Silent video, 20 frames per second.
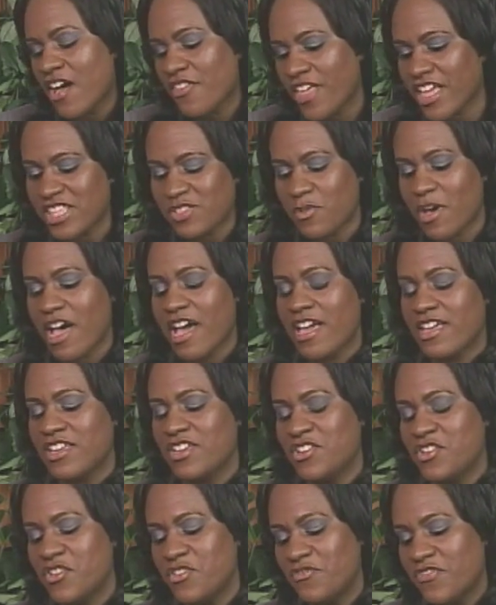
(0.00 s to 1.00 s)
That's why,
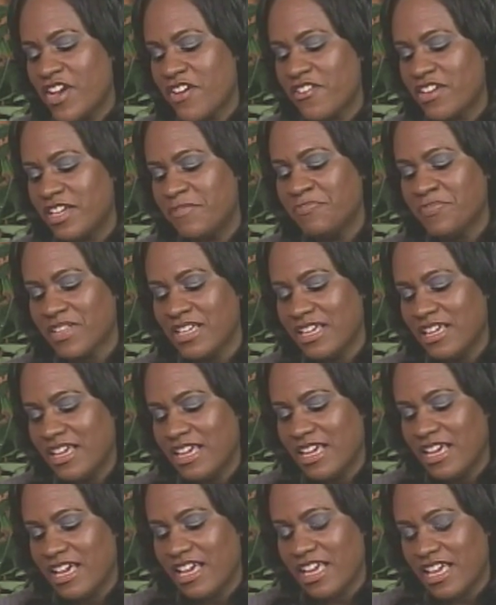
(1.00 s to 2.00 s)
you know, very,
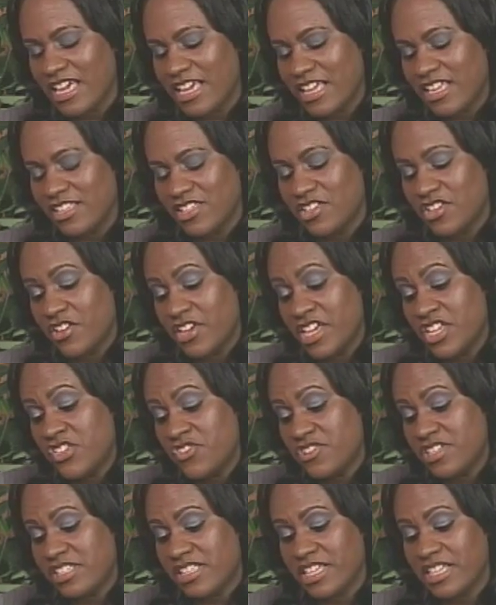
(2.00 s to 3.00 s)
you know,
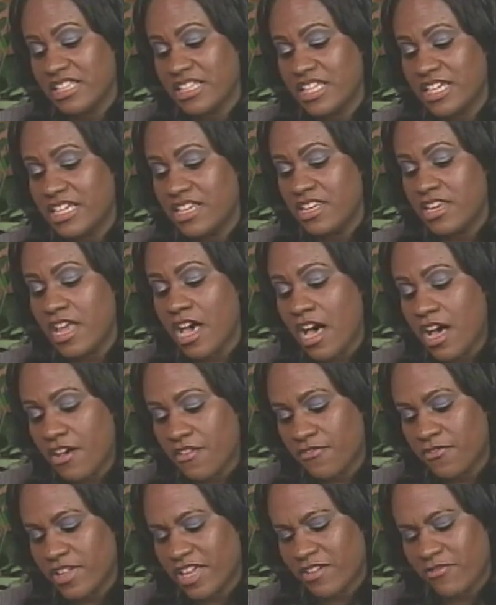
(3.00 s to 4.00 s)
interestingly
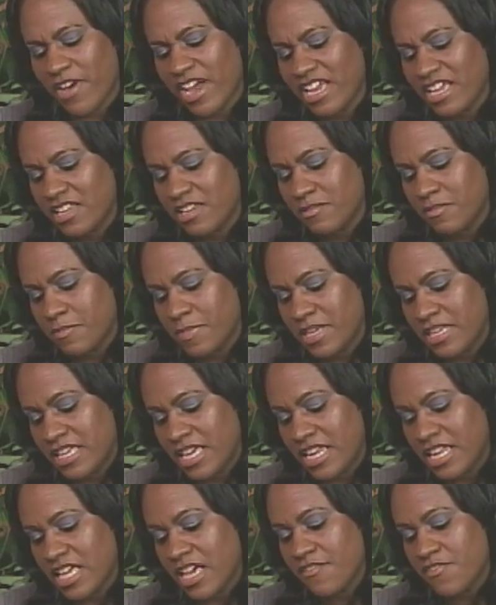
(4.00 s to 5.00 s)
enough, like right in the
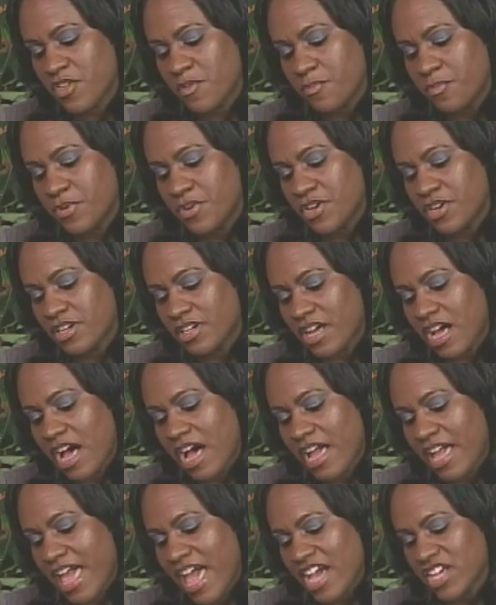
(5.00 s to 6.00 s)
beginning of the book,
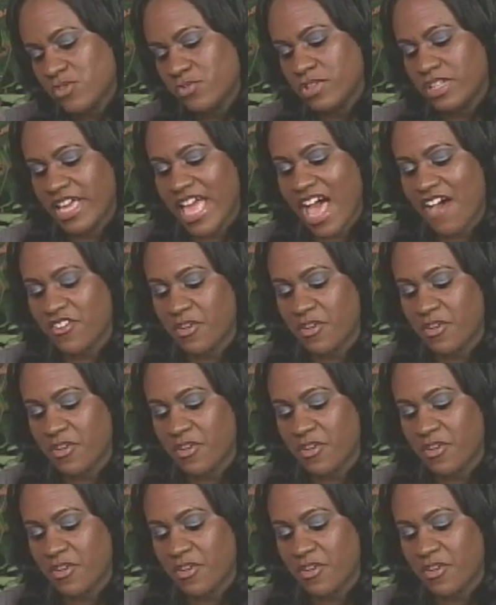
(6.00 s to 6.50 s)
I actually have a